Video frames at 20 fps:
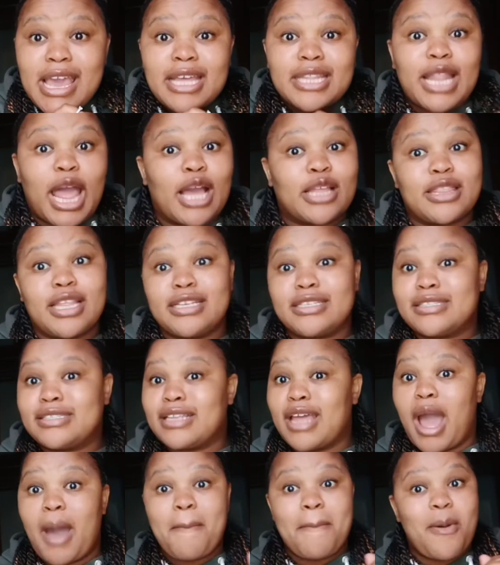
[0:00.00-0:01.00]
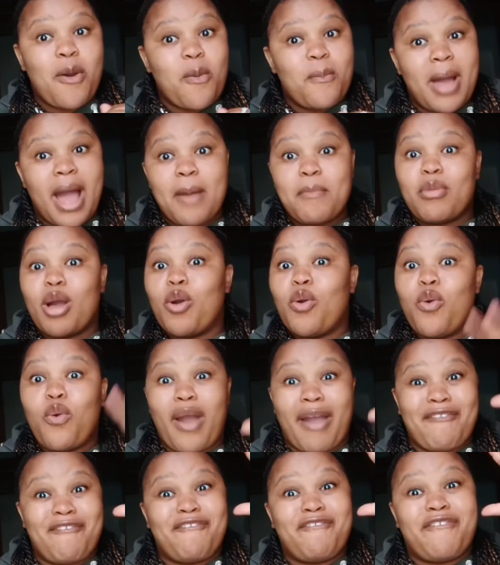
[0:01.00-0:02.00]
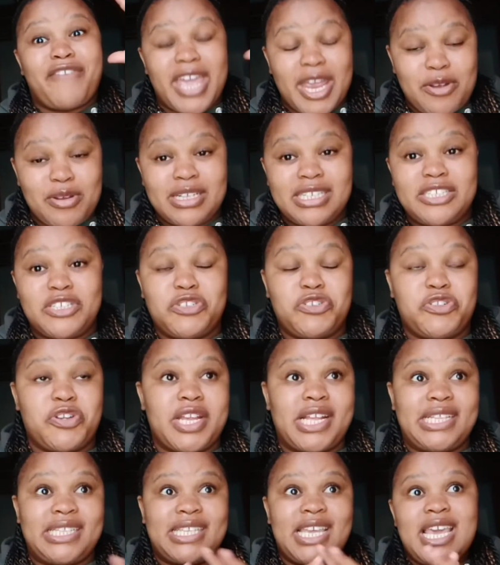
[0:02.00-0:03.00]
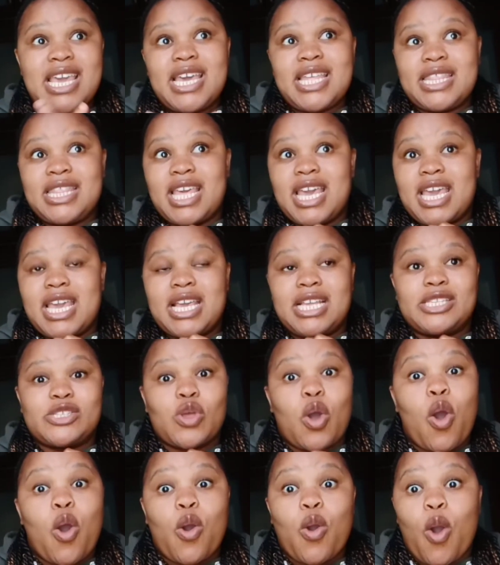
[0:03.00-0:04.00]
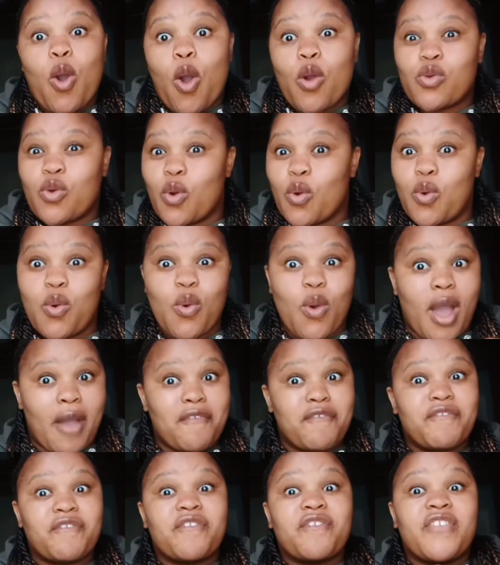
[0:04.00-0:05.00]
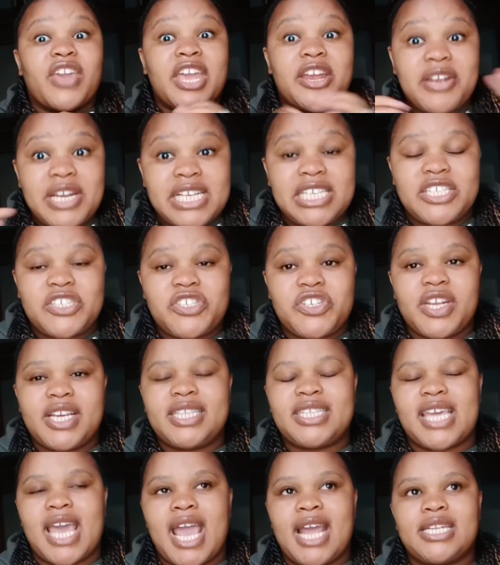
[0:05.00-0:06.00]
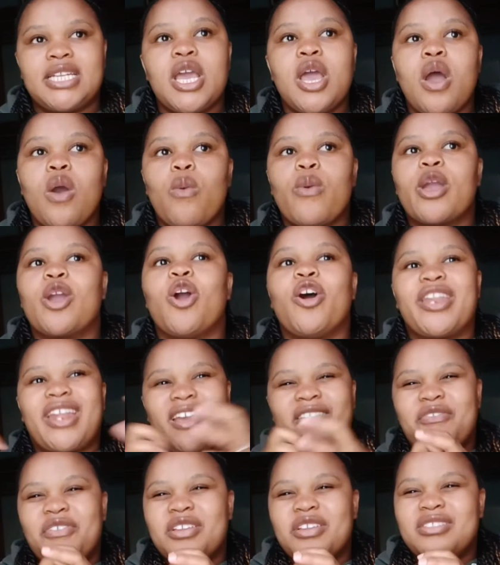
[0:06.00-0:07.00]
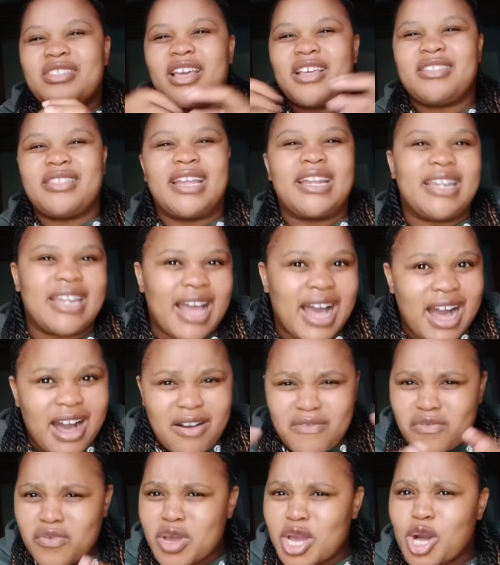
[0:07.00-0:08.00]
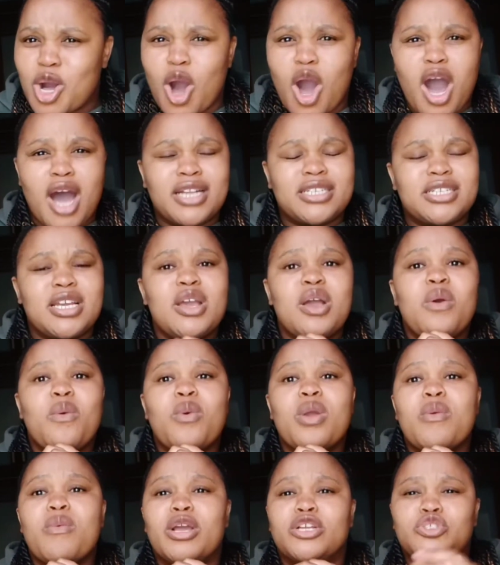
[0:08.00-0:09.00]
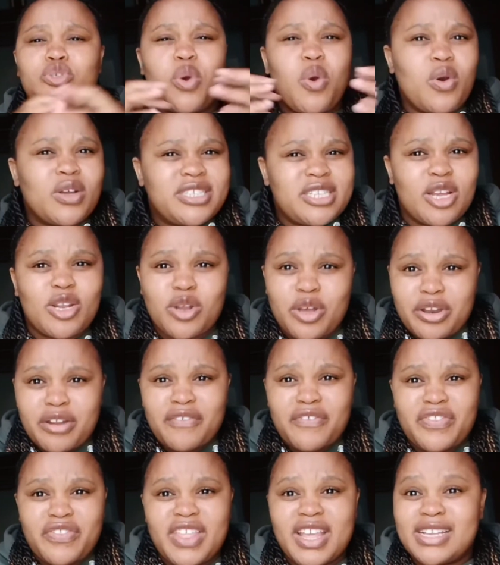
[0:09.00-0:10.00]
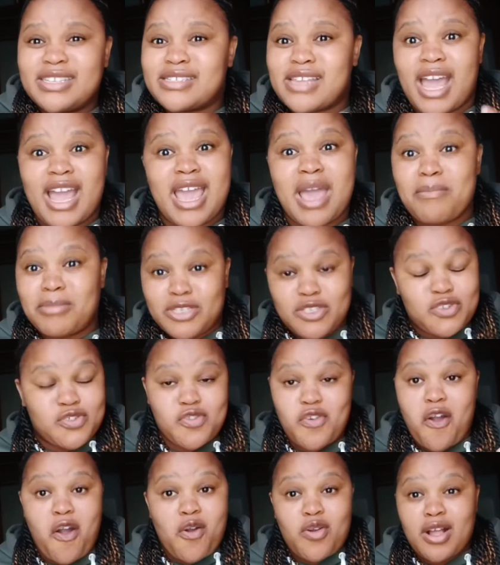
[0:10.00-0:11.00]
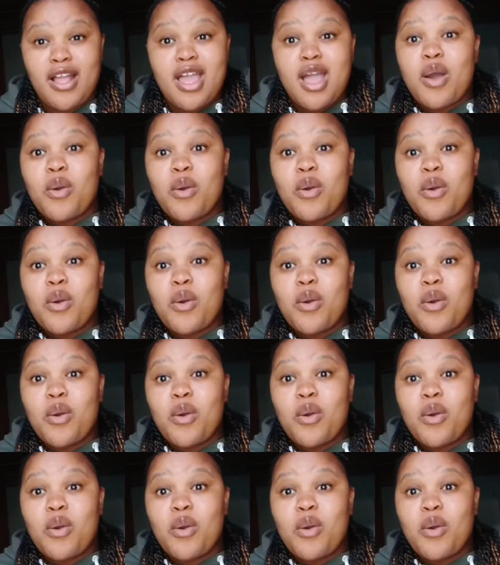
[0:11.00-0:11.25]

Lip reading: Like, there's Abo Mama who are very strict. There is Okoko who are very strict. And we got everything. The love we got. We were taught a lot of things. I am a strong,